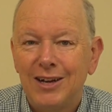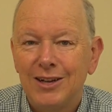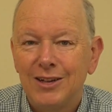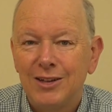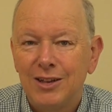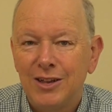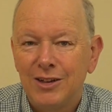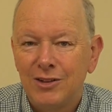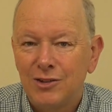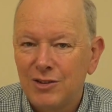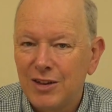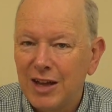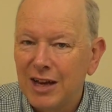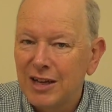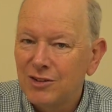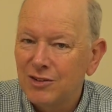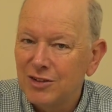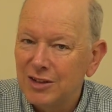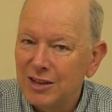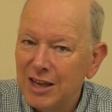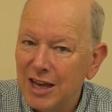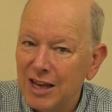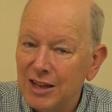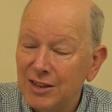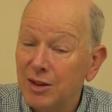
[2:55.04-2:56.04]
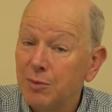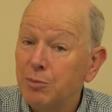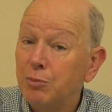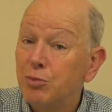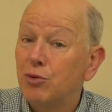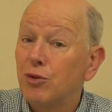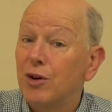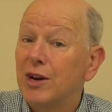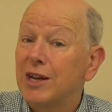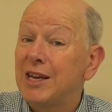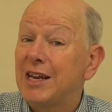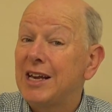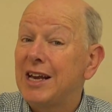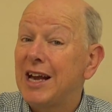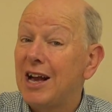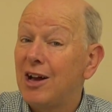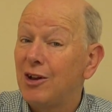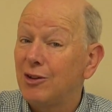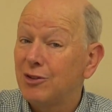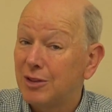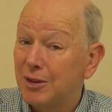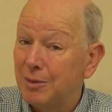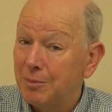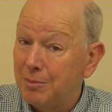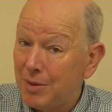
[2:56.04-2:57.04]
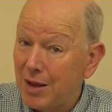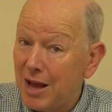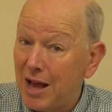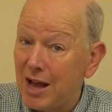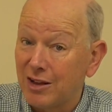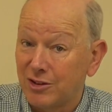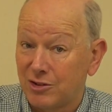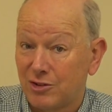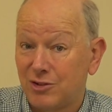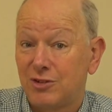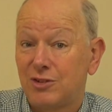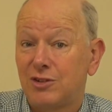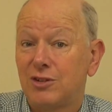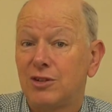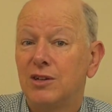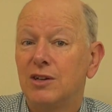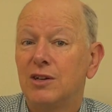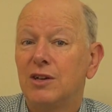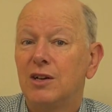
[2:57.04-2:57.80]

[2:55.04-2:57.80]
is again, the bringing out the best.